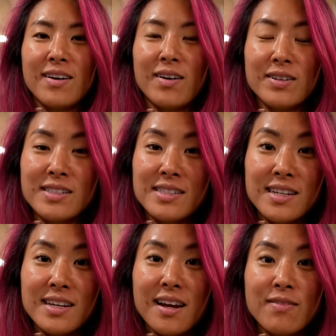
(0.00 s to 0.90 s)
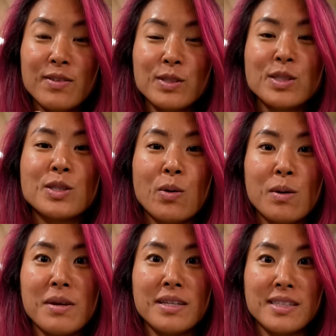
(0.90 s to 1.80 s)
honestly, I feel so
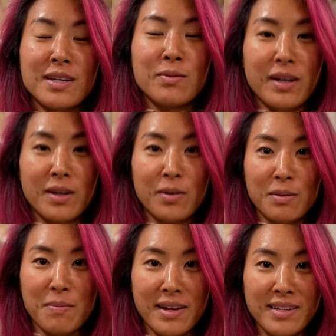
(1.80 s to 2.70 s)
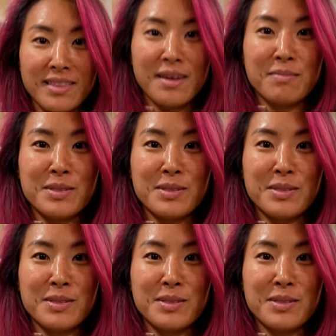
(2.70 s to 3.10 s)
amazing when I go to bed in them.